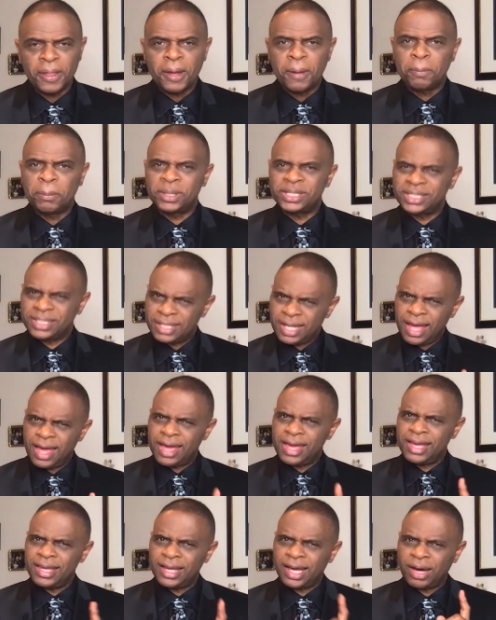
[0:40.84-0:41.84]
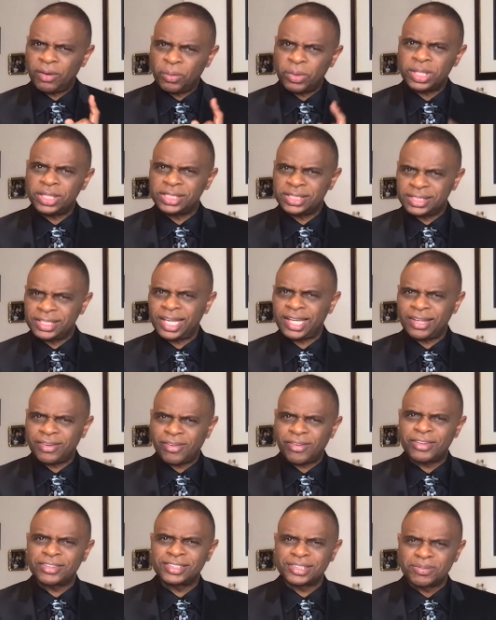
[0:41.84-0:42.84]
But today, I want to take
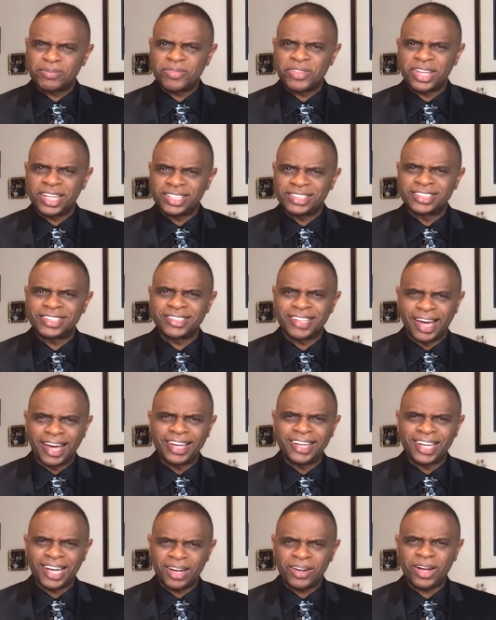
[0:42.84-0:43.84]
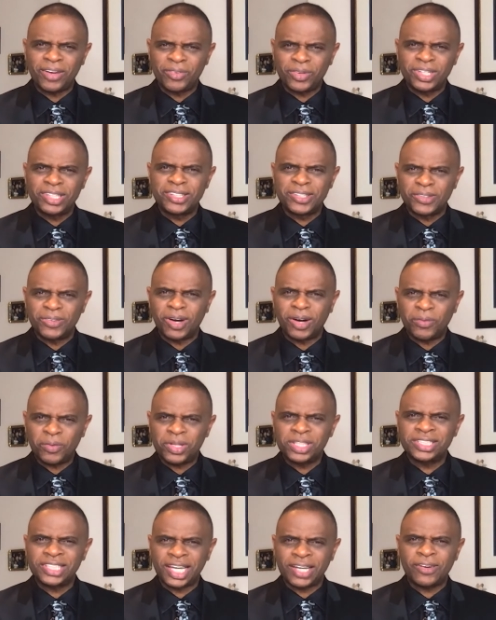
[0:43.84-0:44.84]
on some things today. I, I, really do. I
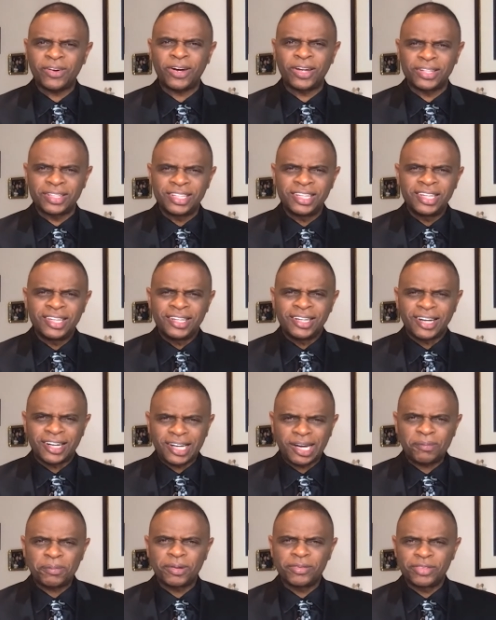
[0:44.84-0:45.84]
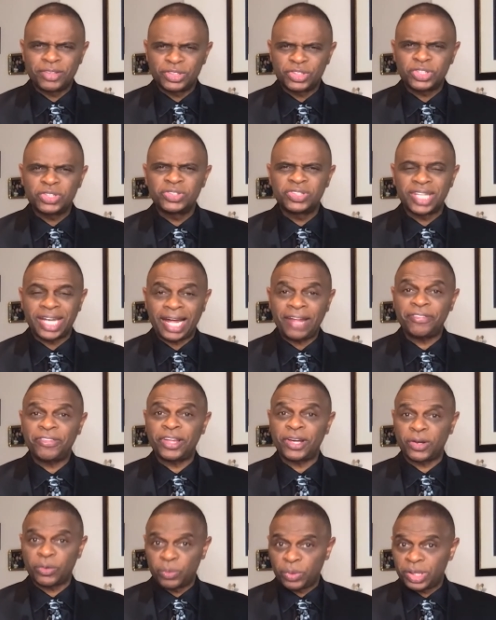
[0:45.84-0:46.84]
want to take on a couple of issues that I
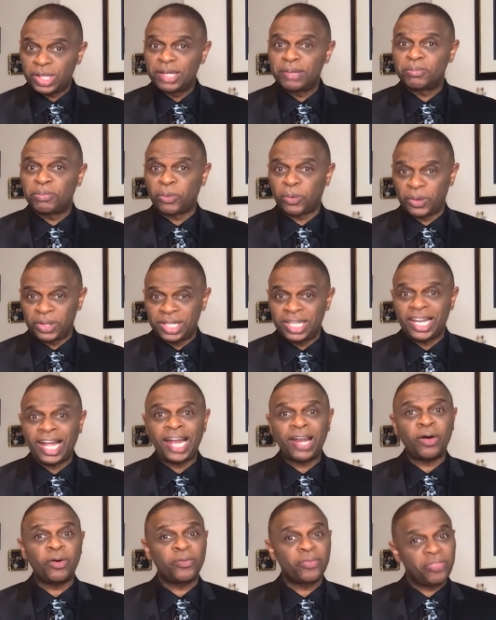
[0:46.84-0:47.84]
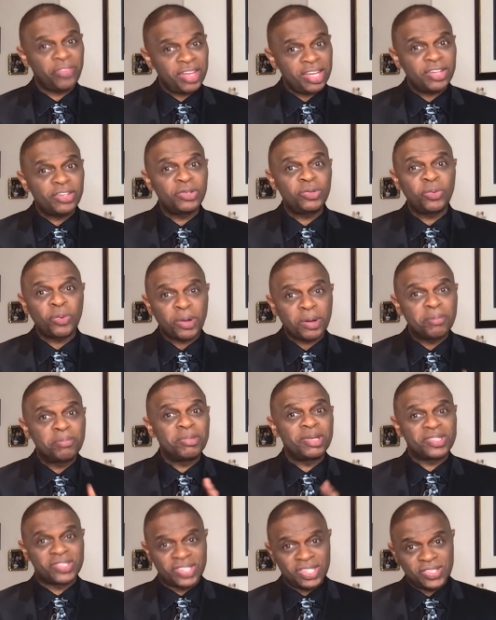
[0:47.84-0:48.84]
think are really important, and I don't think you want to
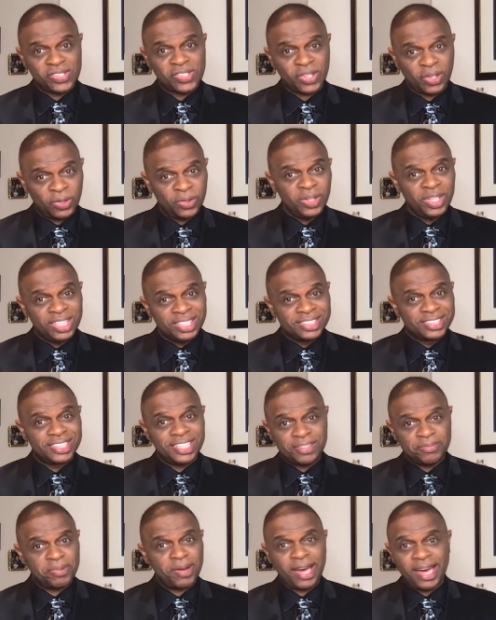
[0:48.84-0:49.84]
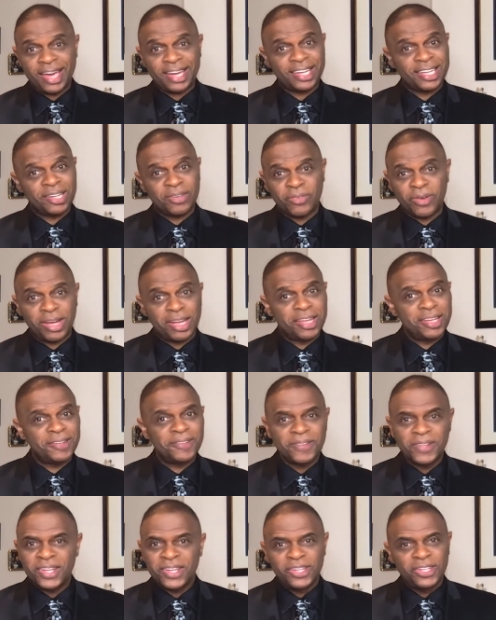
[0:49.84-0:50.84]
miss it. So sit back, get
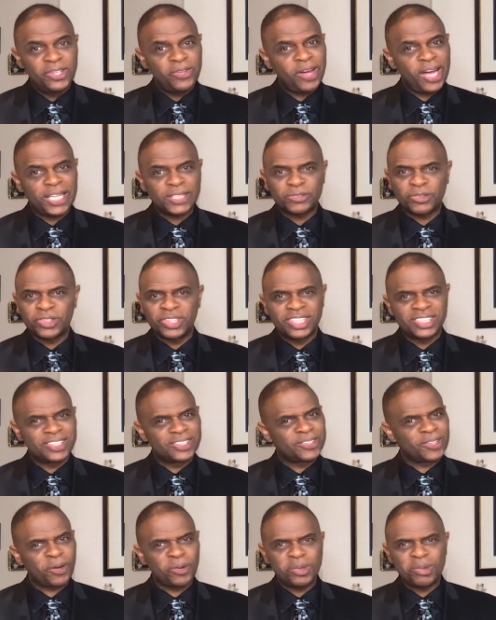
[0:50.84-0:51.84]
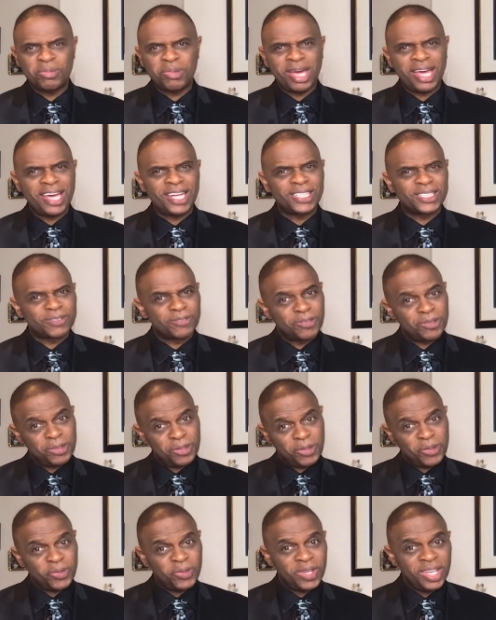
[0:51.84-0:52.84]
ready. You asked for this, it's on demand, it's for
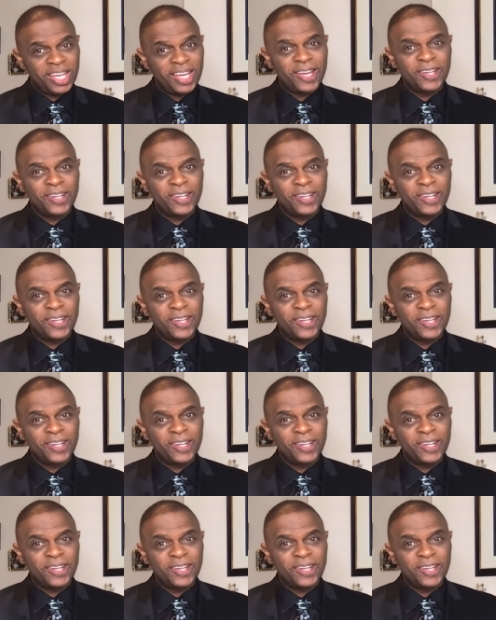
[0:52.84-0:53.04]
you.